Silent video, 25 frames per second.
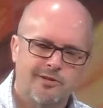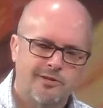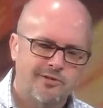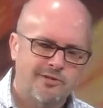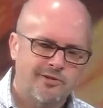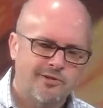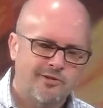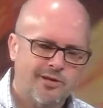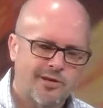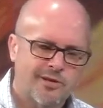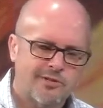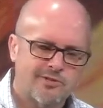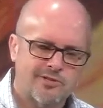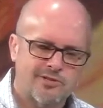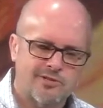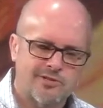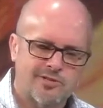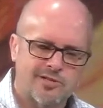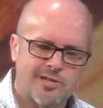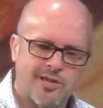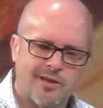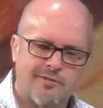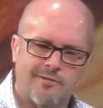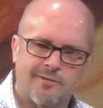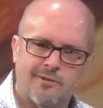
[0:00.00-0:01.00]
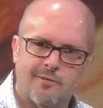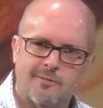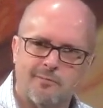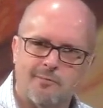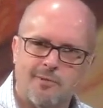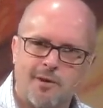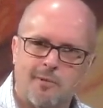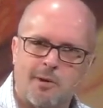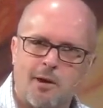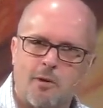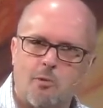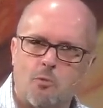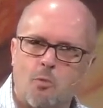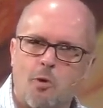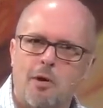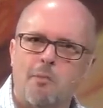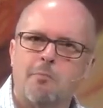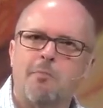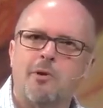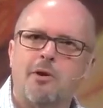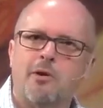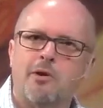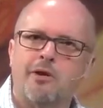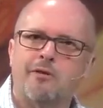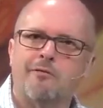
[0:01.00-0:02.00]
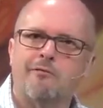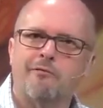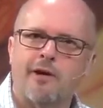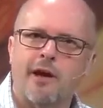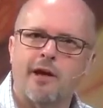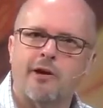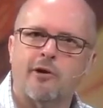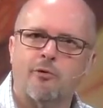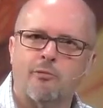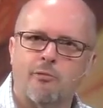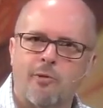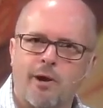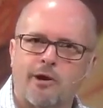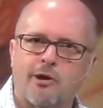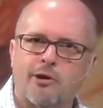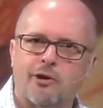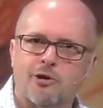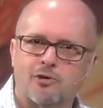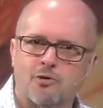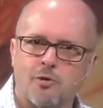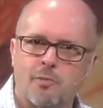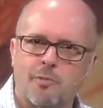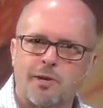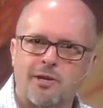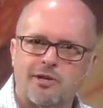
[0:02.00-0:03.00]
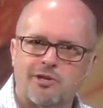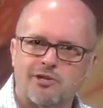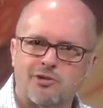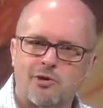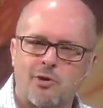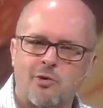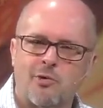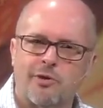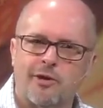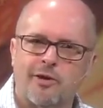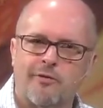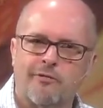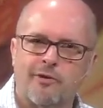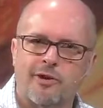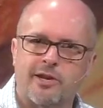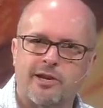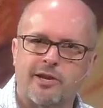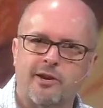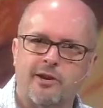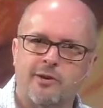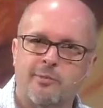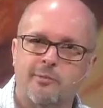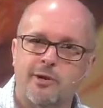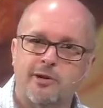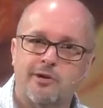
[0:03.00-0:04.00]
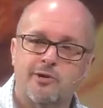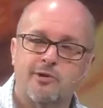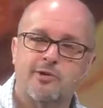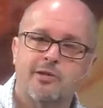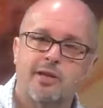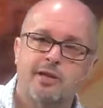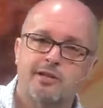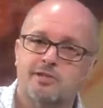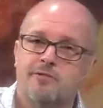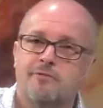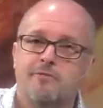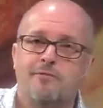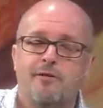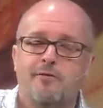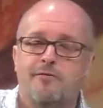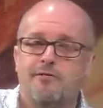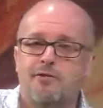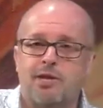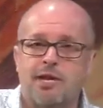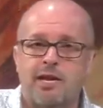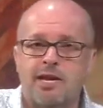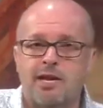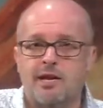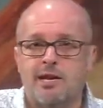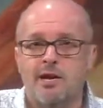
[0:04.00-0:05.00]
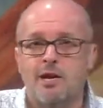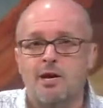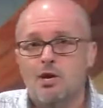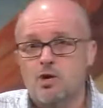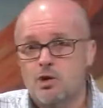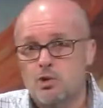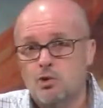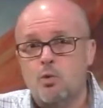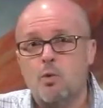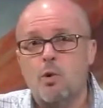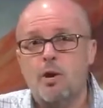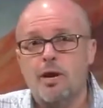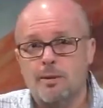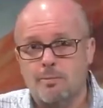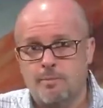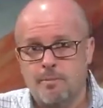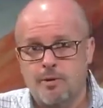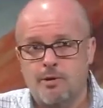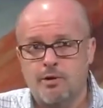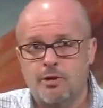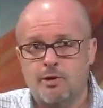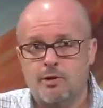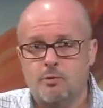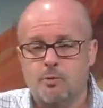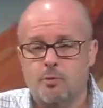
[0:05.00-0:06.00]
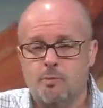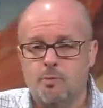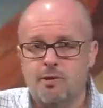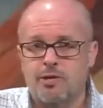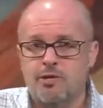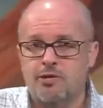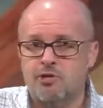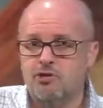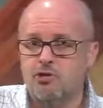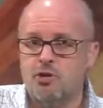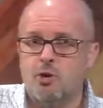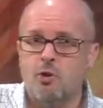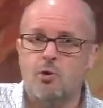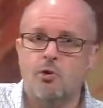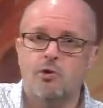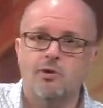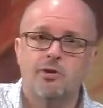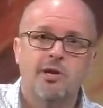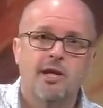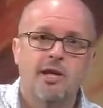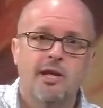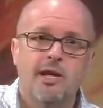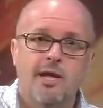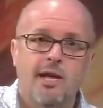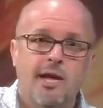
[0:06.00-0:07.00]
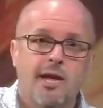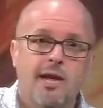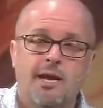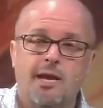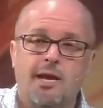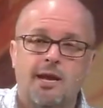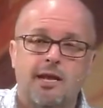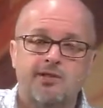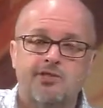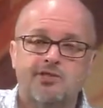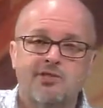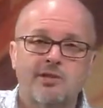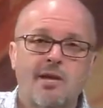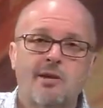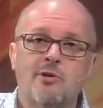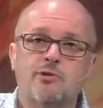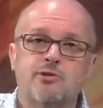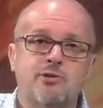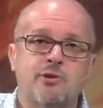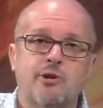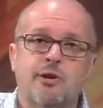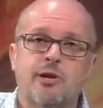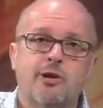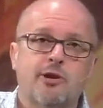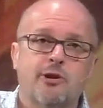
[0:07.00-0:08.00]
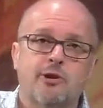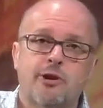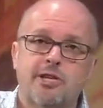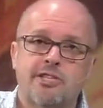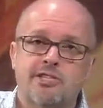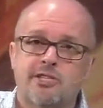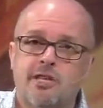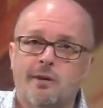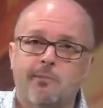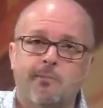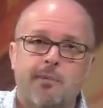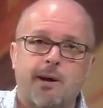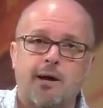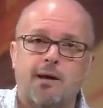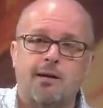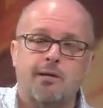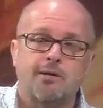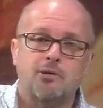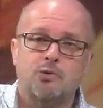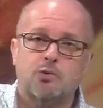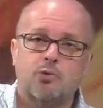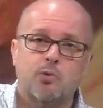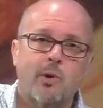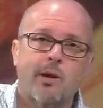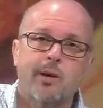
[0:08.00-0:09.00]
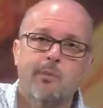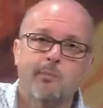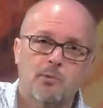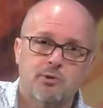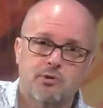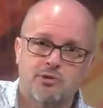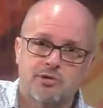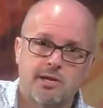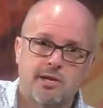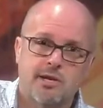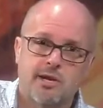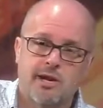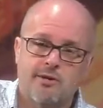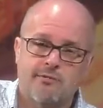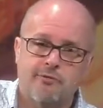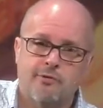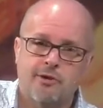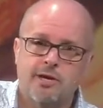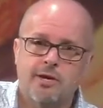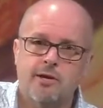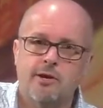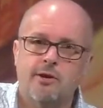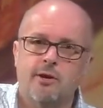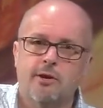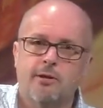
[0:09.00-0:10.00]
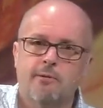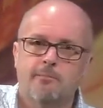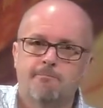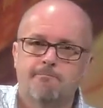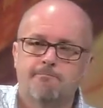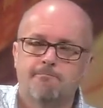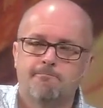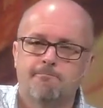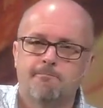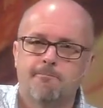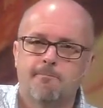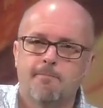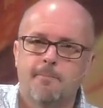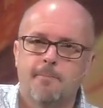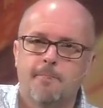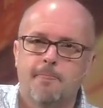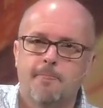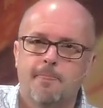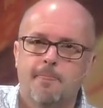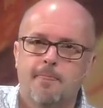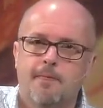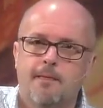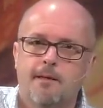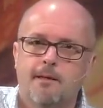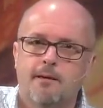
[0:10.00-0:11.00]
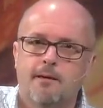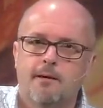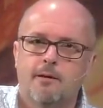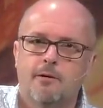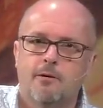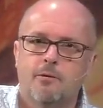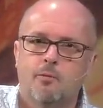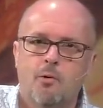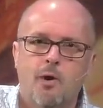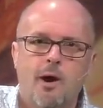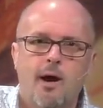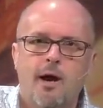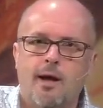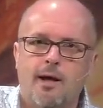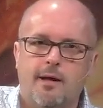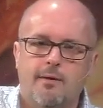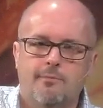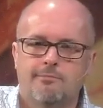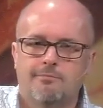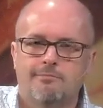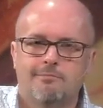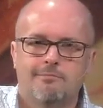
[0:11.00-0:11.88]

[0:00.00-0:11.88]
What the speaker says: 2007, about 1 million vinyl records were being sold every year. By 2015, 20 million were being sold. And sales are increasing by 20% every year. Why?